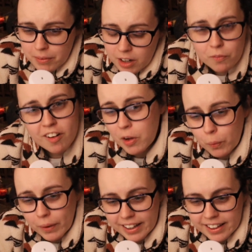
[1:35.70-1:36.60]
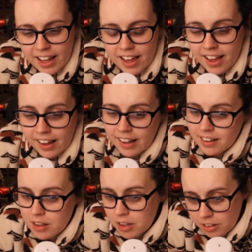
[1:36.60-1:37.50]
very quick.
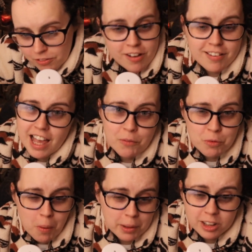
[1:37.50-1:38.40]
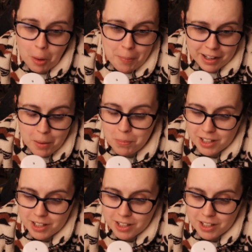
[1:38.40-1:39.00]
The first take was probably a lot better, but you